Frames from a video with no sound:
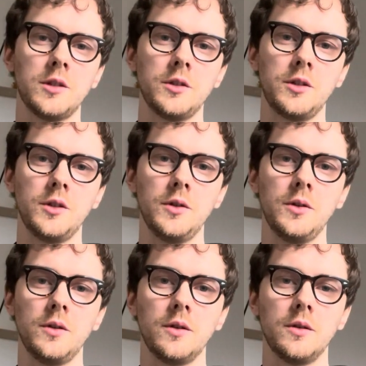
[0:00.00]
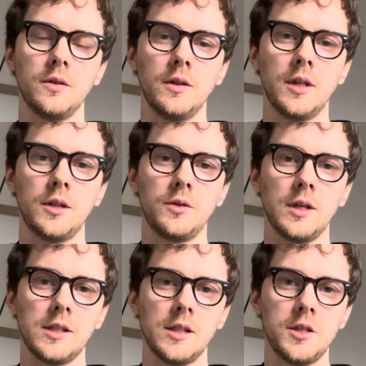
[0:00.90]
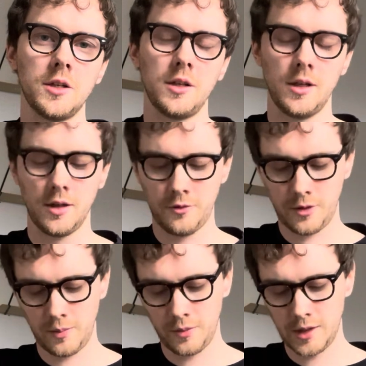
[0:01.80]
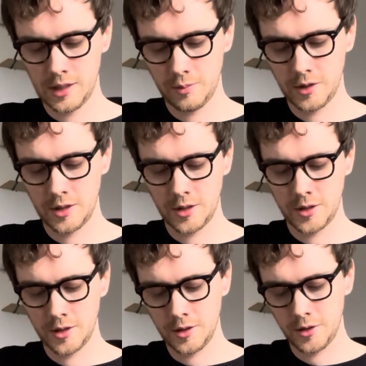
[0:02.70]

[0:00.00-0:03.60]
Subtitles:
to do the transitioning from this position